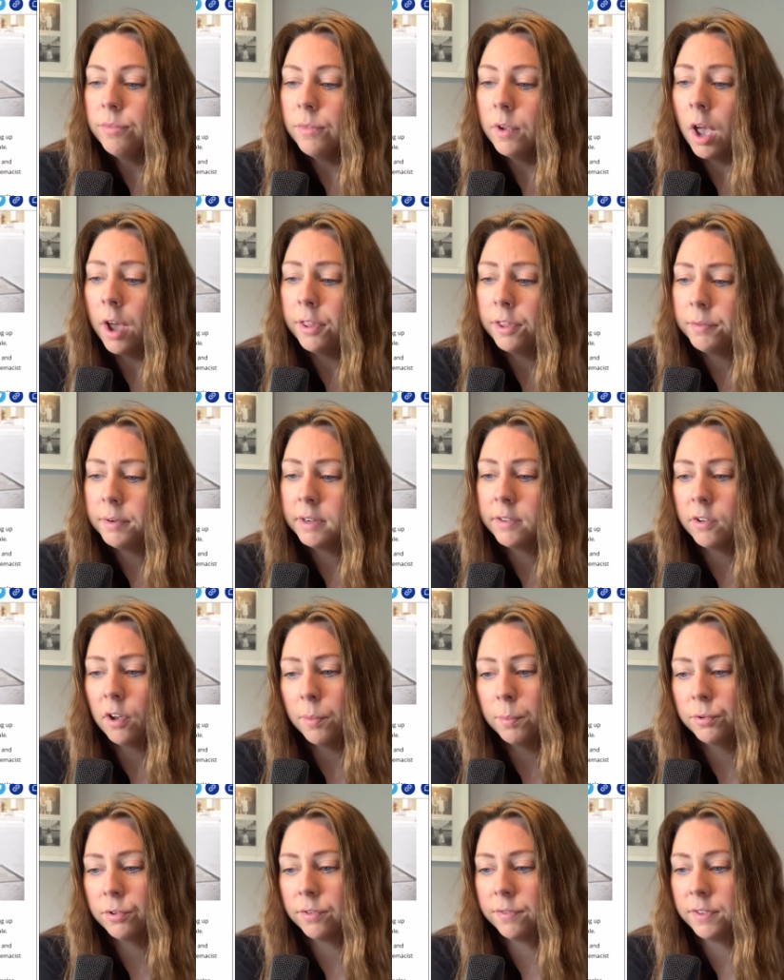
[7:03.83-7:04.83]
Other
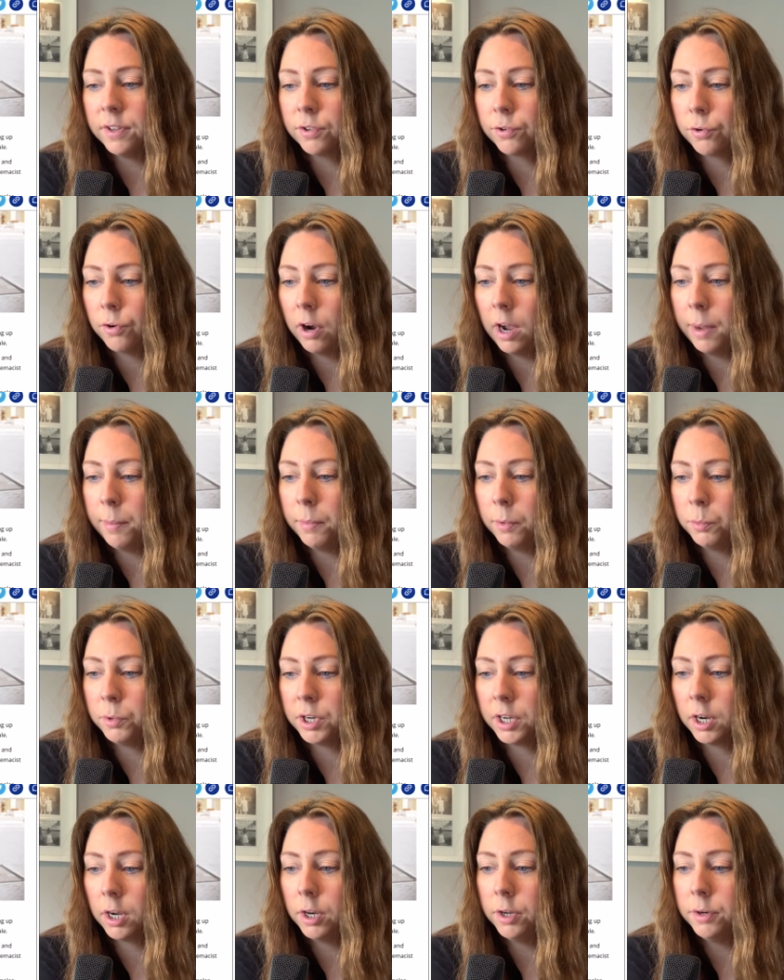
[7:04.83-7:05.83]
examples of this crime would
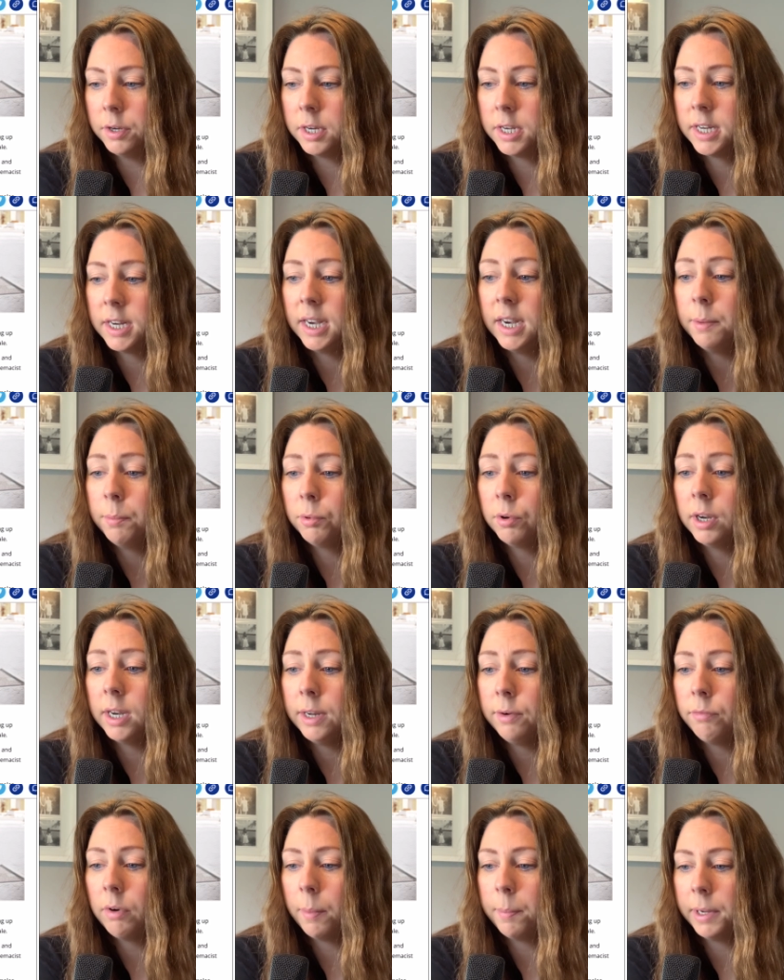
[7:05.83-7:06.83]
include
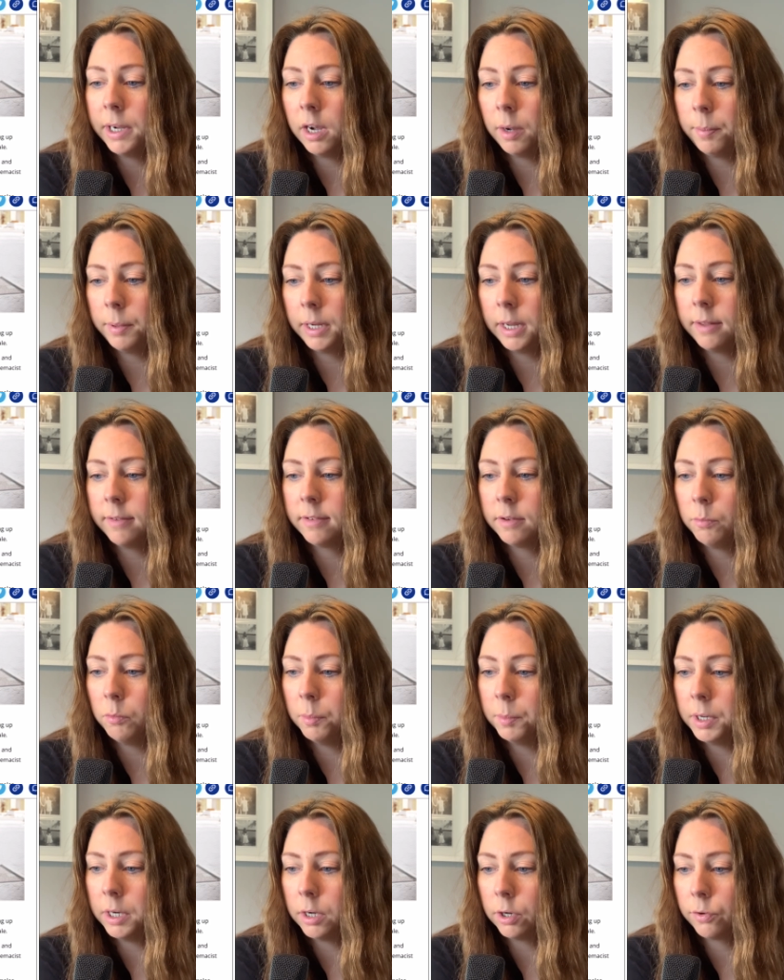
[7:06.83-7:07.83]
deliberately rubbing up against a
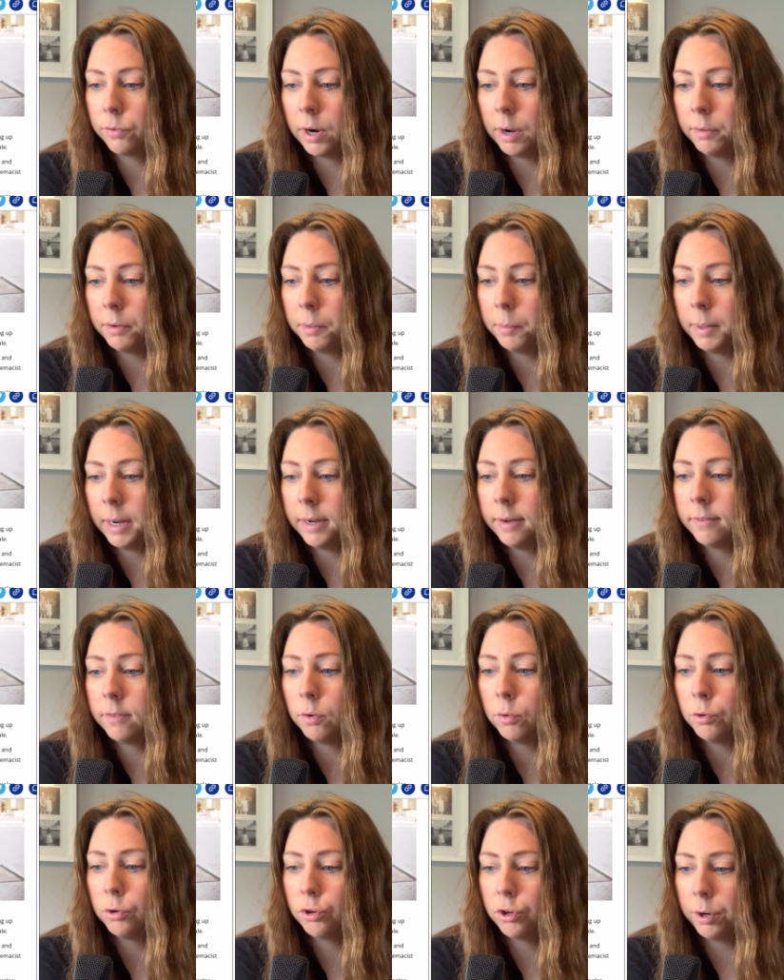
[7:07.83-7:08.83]
woman in a crowded place
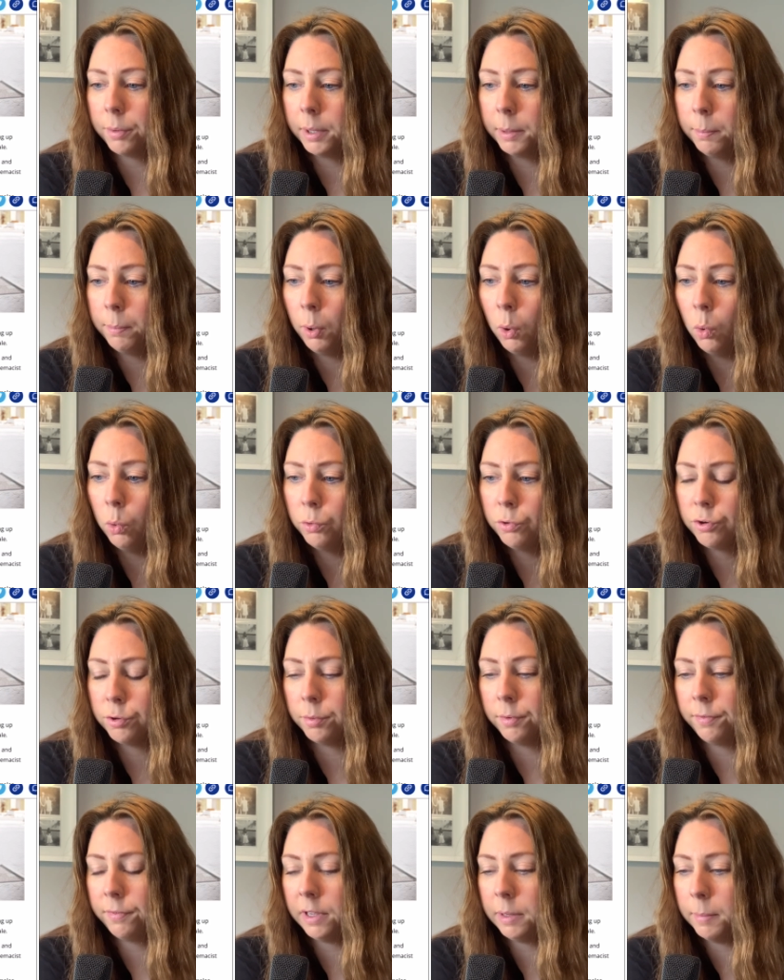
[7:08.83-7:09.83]
or showing porn to
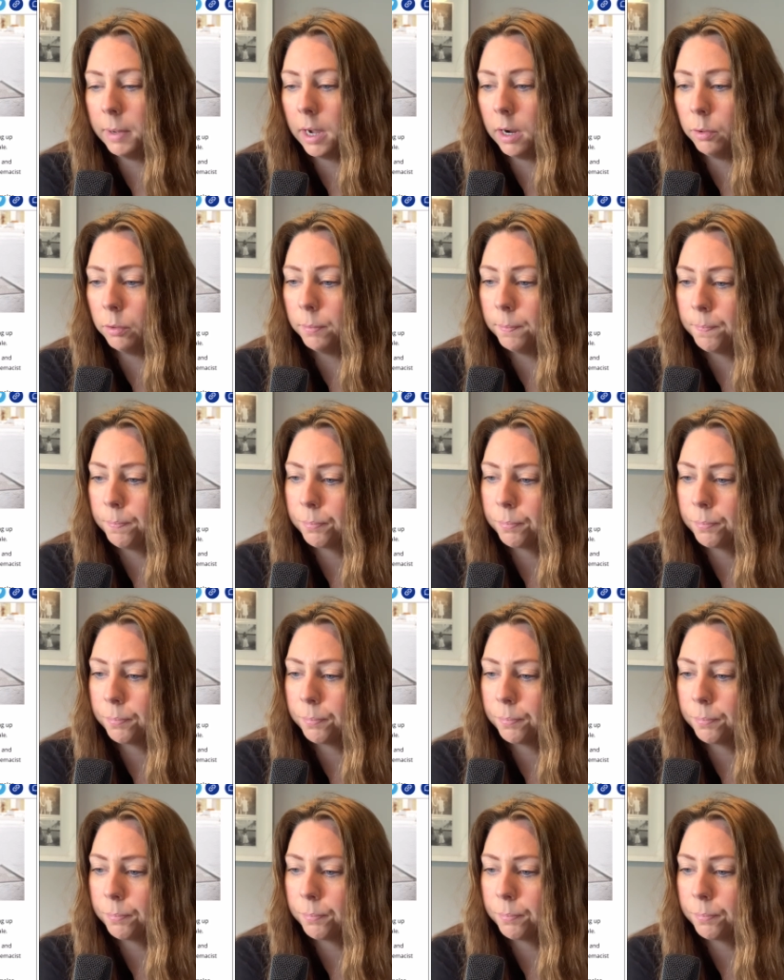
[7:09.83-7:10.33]
a female.